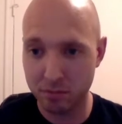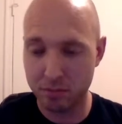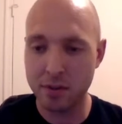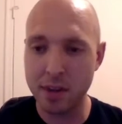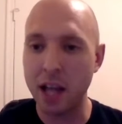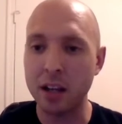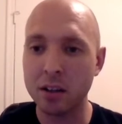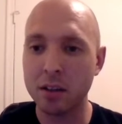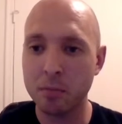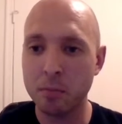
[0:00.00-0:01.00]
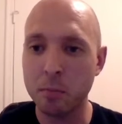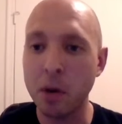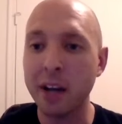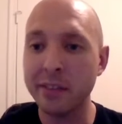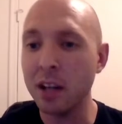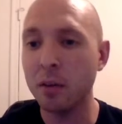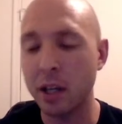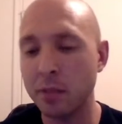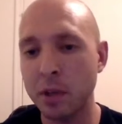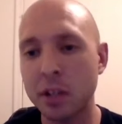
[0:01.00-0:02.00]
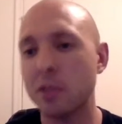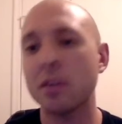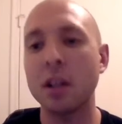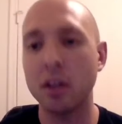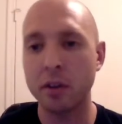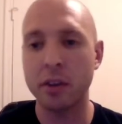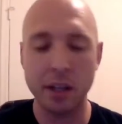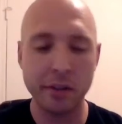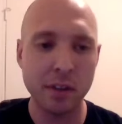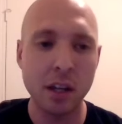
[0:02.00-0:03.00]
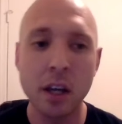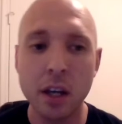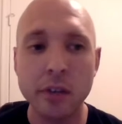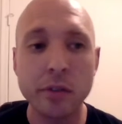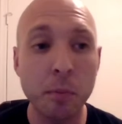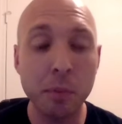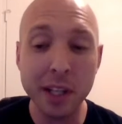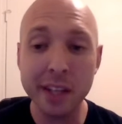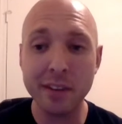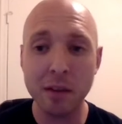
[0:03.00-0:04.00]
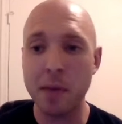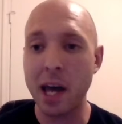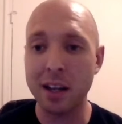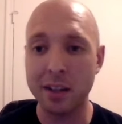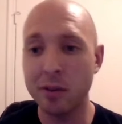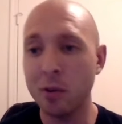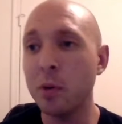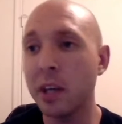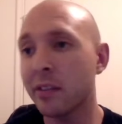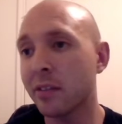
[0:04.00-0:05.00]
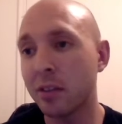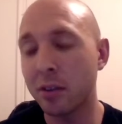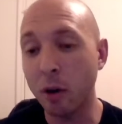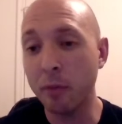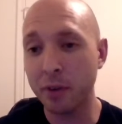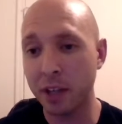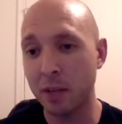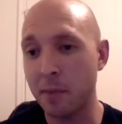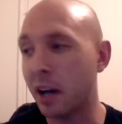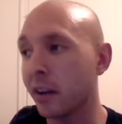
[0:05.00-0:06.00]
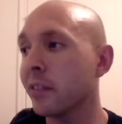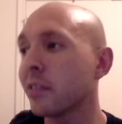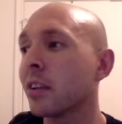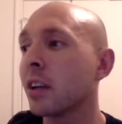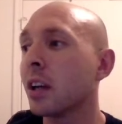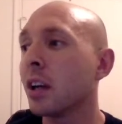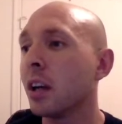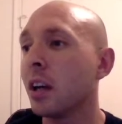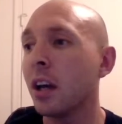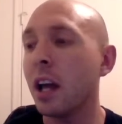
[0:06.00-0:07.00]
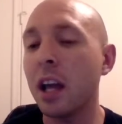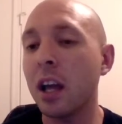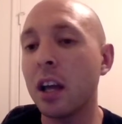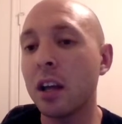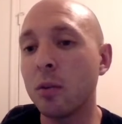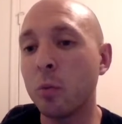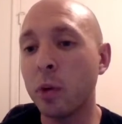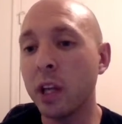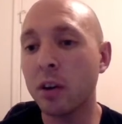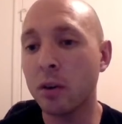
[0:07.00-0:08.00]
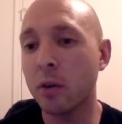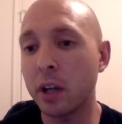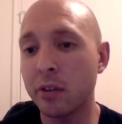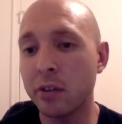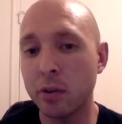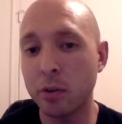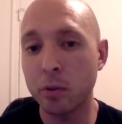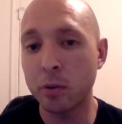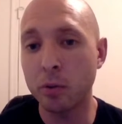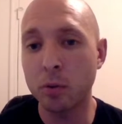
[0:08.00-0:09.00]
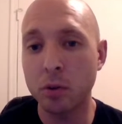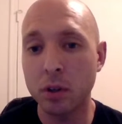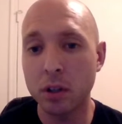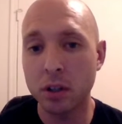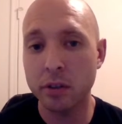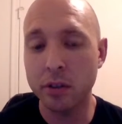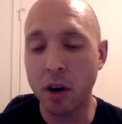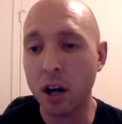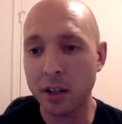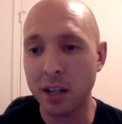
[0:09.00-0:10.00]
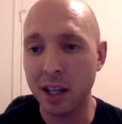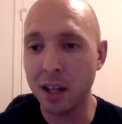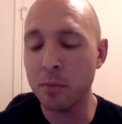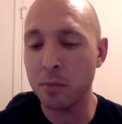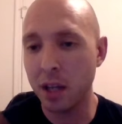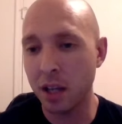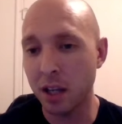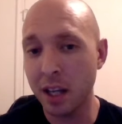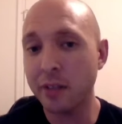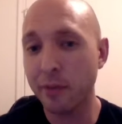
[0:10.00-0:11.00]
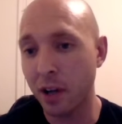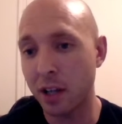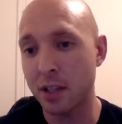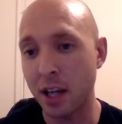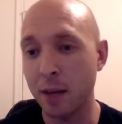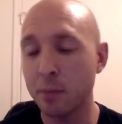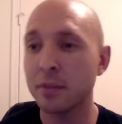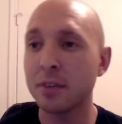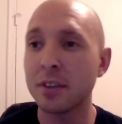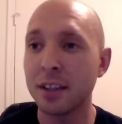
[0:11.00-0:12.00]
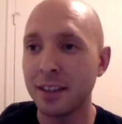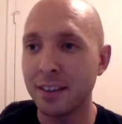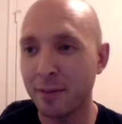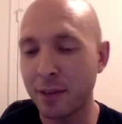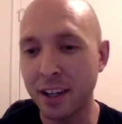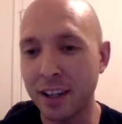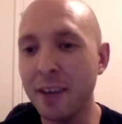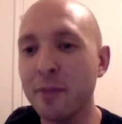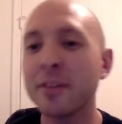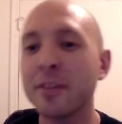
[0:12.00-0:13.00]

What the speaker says: that box anyways, because you're going to learn things. So please come back in 2 weeks. Don't forget about us. And we are going to talk to him and his friend James, funny enough,